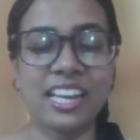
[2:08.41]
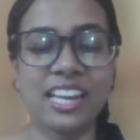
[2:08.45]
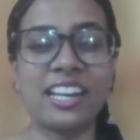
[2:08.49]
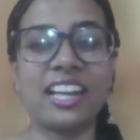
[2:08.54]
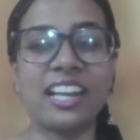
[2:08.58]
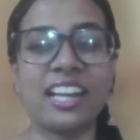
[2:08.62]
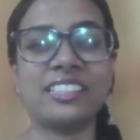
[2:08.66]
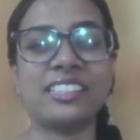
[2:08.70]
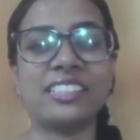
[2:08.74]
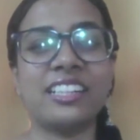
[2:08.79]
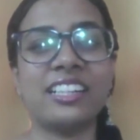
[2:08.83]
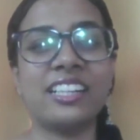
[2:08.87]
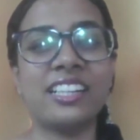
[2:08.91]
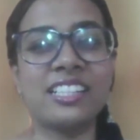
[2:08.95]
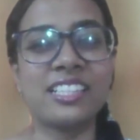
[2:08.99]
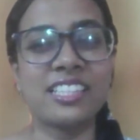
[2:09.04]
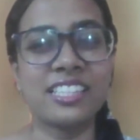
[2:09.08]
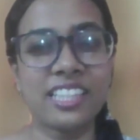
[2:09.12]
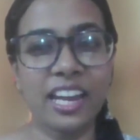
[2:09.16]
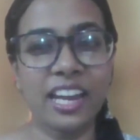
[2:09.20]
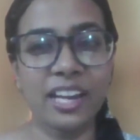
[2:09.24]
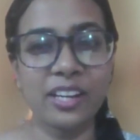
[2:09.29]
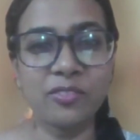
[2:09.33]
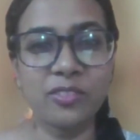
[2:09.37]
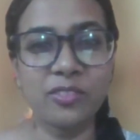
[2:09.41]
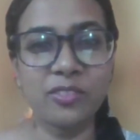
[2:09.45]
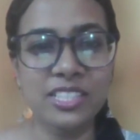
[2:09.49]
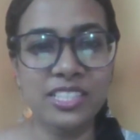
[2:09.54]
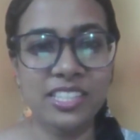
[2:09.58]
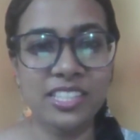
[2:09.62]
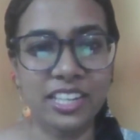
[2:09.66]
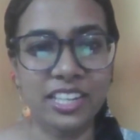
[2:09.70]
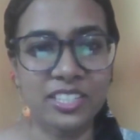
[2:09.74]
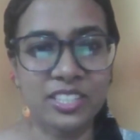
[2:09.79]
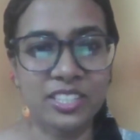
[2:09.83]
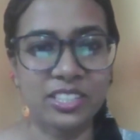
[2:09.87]
another insightful
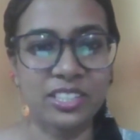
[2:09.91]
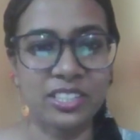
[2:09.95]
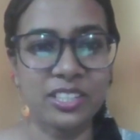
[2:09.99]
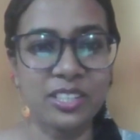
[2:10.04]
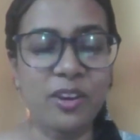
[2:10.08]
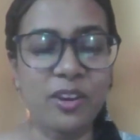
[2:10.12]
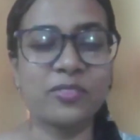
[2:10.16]
session